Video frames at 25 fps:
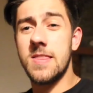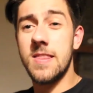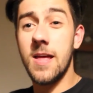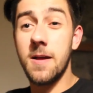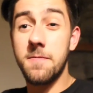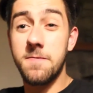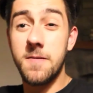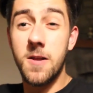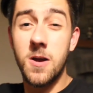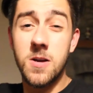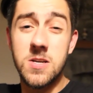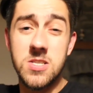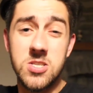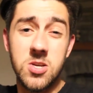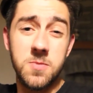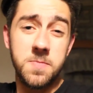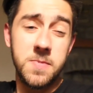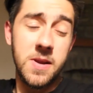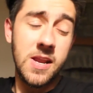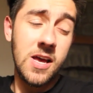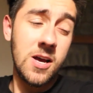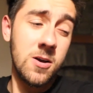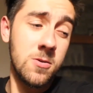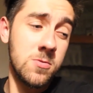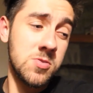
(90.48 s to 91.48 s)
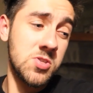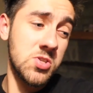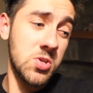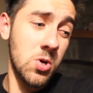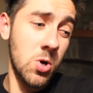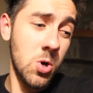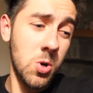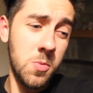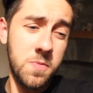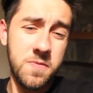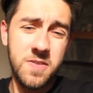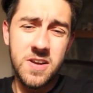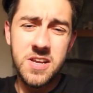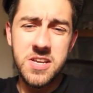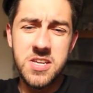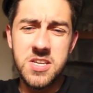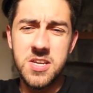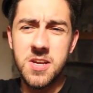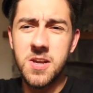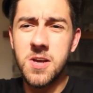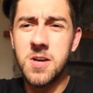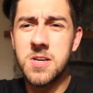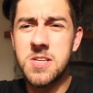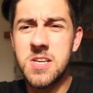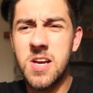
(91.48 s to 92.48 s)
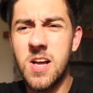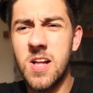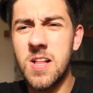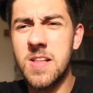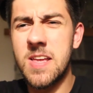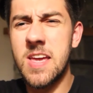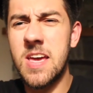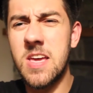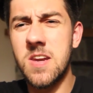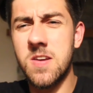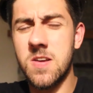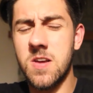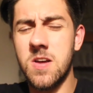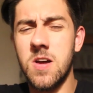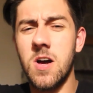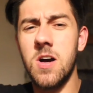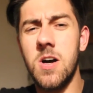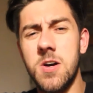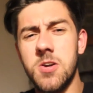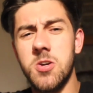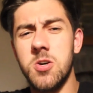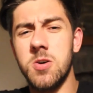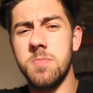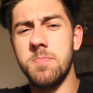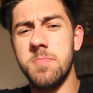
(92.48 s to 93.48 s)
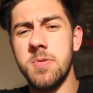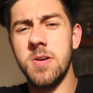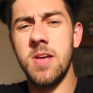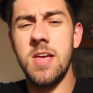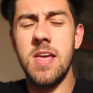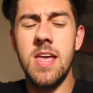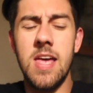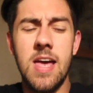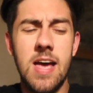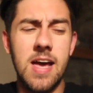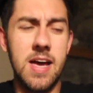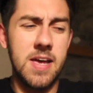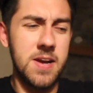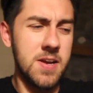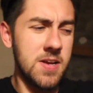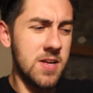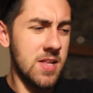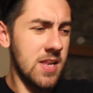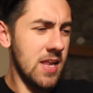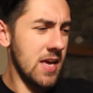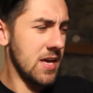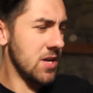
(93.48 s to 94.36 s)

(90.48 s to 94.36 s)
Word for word: that vlog is up now, so hopefully tonight I'll get caught up and I'll